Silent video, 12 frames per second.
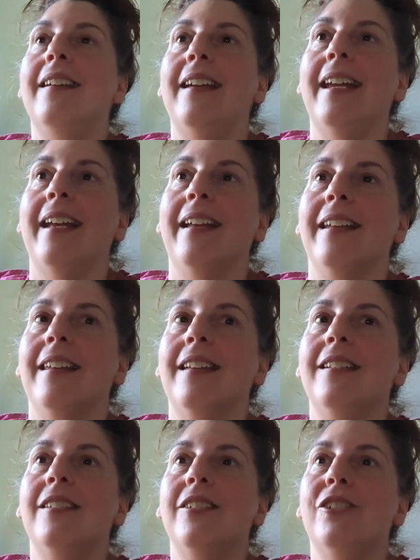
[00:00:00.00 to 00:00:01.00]
and
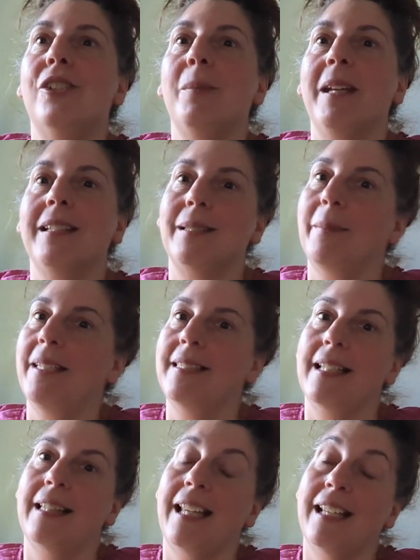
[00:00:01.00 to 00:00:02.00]
she makes
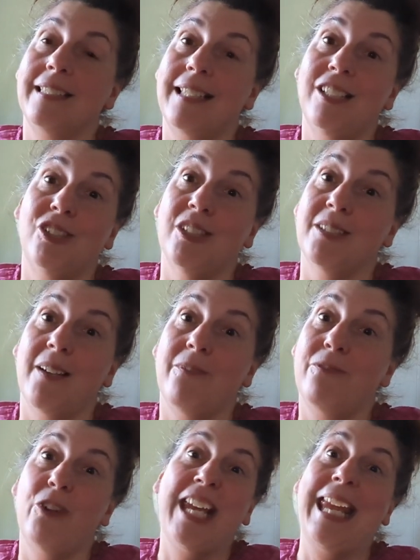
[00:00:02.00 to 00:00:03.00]
amazing things and she's
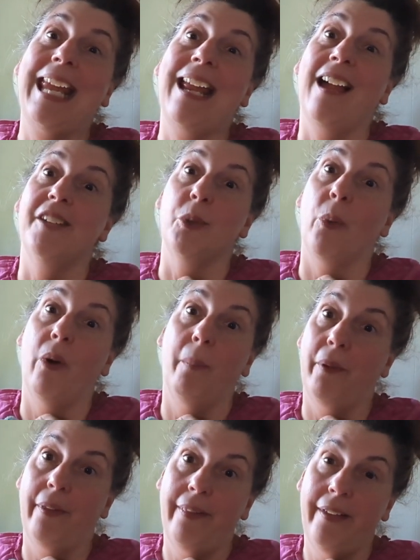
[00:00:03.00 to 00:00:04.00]
freaking
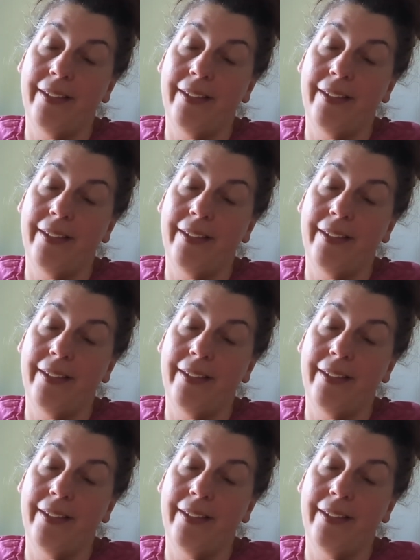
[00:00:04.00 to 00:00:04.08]
adorable.